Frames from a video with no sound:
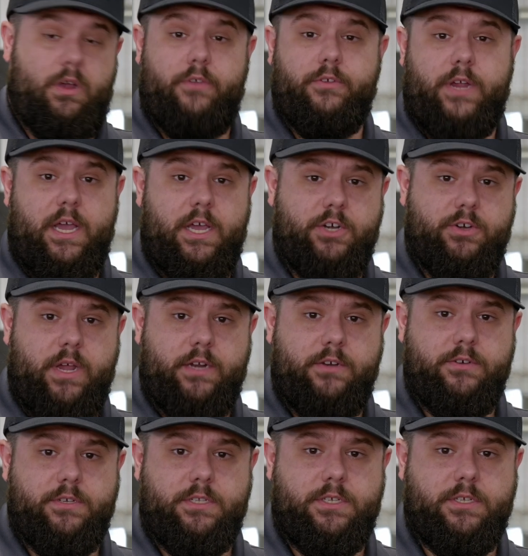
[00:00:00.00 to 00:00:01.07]
other
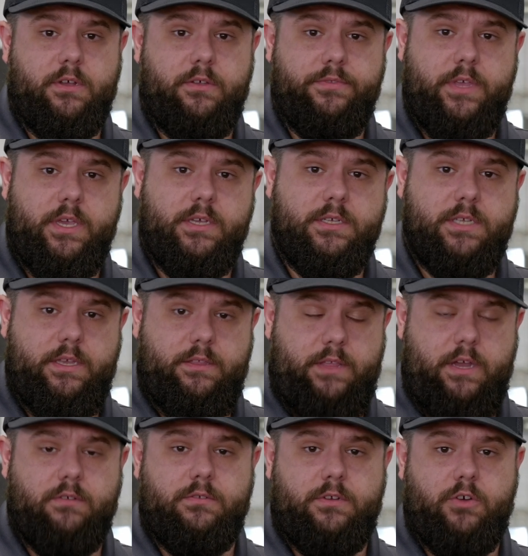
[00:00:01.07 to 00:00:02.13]
contractors installed things in
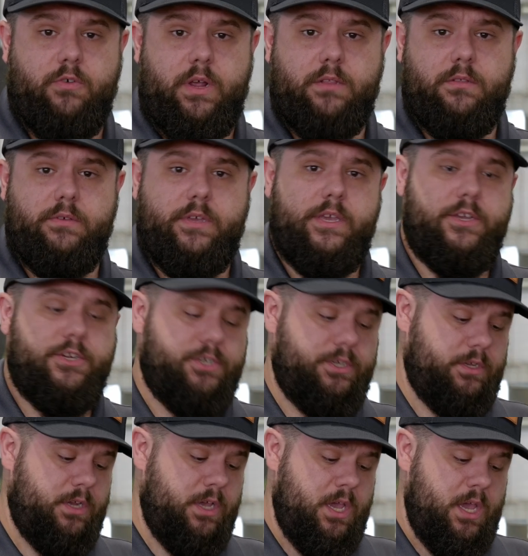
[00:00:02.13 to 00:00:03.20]
their correct
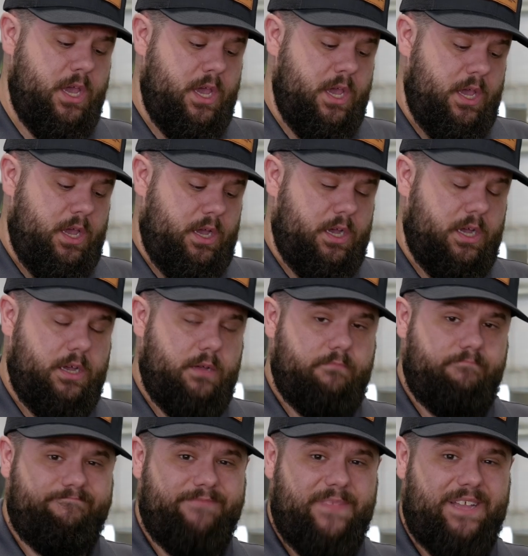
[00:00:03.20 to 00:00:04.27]
location.
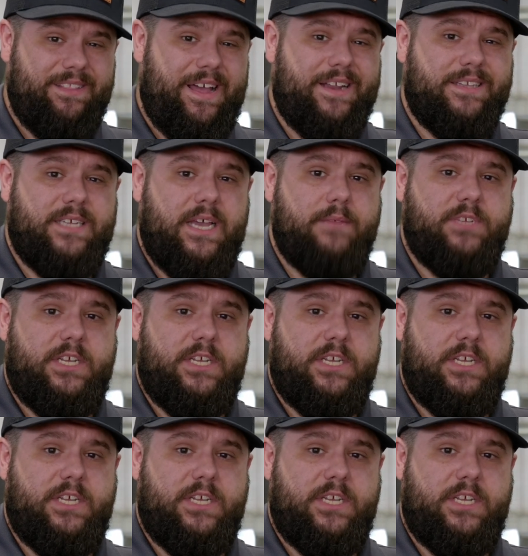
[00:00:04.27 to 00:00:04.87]
A lot of times